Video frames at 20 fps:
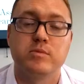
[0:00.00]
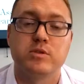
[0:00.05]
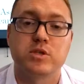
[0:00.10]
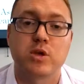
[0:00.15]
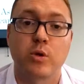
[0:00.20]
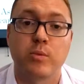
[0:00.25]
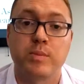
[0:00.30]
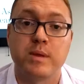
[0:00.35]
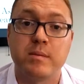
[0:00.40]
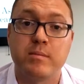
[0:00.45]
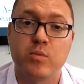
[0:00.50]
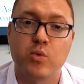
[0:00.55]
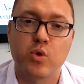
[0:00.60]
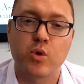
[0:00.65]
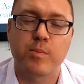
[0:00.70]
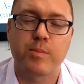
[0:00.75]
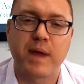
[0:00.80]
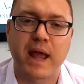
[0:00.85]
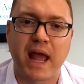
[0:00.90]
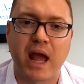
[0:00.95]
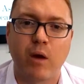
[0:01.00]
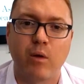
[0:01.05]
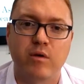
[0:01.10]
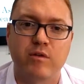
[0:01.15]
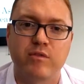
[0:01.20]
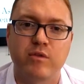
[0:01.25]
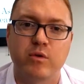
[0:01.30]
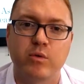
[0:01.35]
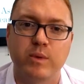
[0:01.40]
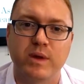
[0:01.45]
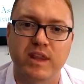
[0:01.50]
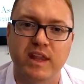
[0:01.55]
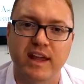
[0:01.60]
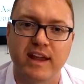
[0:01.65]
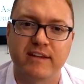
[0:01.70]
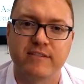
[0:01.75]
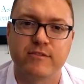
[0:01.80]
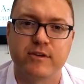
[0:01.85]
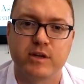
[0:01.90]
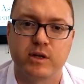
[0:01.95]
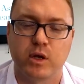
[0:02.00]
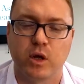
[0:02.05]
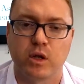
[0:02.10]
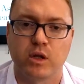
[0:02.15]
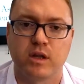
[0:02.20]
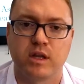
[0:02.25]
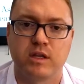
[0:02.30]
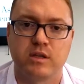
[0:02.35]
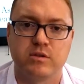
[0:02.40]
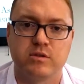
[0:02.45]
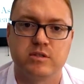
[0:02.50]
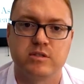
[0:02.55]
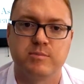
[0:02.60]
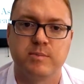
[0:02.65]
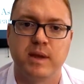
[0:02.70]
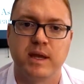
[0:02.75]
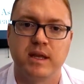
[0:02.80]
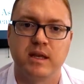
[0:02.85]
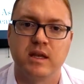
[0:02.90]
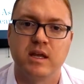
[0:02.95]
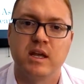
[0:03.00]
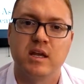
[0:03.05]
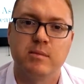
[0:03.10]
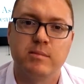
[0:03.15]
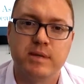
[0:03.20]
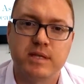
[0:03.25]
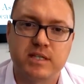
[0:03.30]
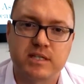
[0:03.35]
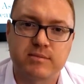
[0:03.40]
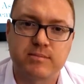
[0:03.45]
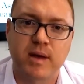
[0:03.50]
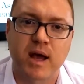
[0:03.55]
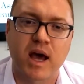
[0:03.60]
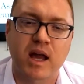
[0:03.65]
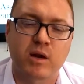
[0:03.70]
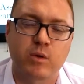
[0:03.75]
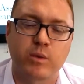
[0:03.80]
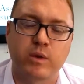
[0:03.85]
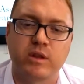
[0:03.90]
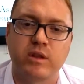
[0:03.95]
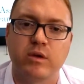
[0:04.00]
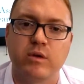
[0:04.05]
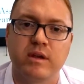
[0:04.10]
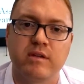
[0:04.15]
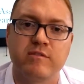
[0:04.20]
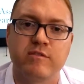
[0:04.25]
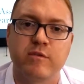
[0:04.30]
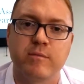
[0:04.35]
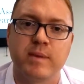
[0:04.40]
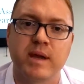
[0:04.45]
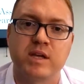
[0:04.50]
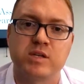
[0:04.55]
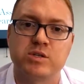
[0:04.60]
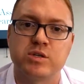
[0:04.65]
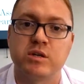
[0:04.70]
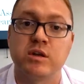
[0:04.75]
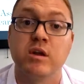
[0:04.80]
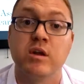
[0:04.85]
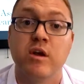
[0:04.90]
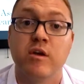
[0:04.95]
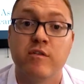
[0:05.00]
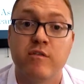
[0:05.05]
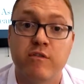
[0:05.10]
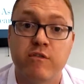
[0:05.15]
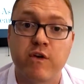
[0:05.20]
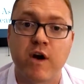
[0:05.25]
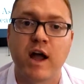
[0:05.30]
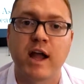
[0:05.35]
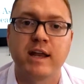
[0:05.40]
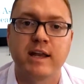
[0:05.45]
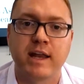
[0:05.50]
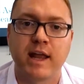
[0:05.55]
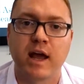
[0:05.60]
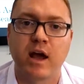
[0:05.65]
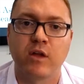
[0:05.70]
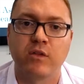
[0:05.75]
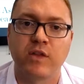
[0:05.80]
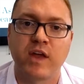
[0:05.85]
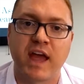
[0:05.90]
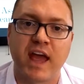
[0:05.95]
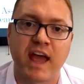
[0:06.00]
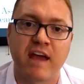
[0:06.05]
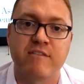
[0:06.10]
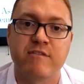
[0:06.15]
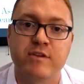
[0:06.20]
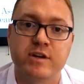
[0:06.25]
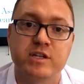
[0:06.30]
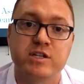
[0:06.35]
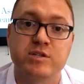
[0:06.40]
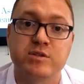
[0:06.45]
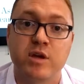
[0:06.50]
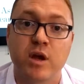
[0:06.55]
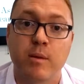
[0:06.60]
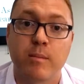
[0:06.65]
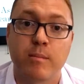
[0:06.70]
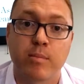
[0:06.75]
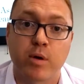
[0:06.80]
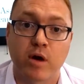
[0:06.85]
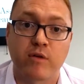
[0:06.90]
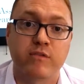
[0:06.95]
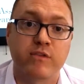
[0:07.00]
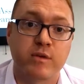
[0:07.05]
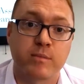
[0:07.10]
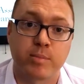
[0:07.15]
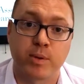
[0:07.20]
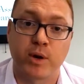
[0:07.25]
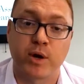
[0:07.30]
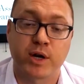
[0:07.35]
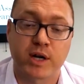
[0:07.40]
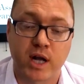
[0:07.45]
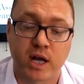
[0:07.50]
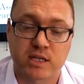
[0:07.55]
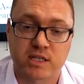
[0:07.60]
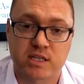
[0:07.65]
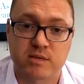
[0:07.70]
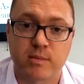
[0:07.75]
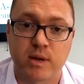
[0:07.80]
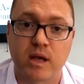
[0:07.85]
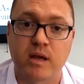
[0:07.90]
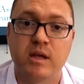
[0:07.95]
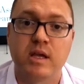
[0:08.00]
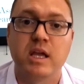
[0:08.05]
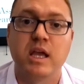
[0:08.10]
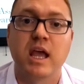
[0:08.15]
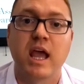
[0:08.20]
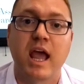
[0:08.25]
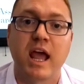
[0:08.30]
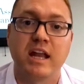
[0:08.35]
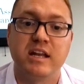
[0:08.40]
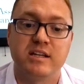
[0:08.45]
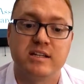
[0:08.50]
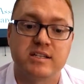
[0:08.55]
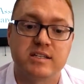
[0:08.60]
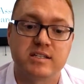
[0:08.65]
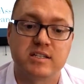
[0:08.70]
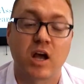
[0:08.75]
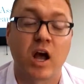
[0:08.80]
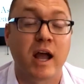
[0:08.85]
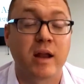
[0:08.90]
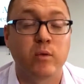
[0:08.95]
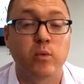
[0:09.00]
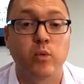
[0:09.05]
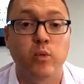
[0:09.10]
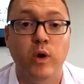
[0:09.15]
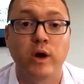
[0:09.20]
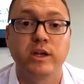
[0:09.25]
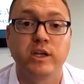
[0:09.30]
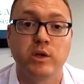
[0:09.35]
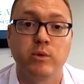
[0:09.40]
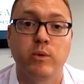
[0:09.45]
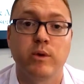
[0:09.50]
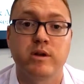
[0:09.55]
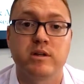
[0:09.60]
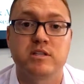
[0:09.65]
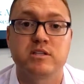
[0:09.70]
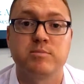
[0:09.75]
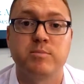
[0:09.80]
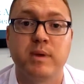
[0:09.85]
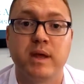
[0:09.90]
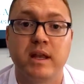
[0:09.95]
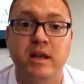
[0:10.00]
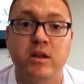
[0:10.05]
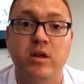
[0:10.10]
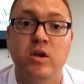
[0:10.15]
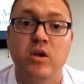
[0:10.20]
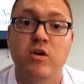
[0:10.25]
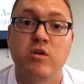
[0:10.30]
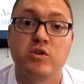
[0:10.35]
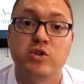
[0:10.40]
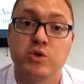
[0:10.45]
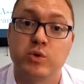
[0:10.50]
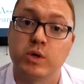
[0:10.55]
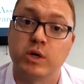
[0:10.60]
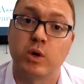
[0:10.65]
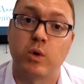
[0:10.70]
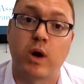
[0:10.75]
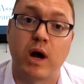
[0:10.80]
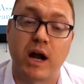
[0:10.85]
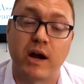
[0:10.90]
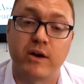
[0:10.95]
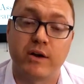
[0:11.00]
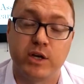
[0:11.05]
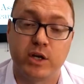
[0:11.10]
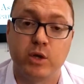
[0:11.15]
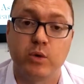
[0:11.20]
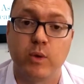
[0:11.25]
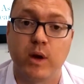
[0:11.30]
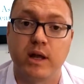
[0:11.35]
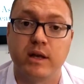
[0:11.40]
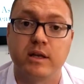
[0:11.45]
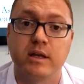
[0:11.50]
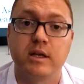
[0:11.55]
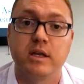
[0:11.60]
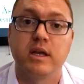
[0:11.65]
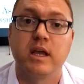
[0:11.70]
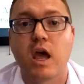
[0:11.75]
So be more powerful with every dollar that you spend. Be smarter with your information. Find out the average profit per customer and decide what you want to spend to acquire a new one.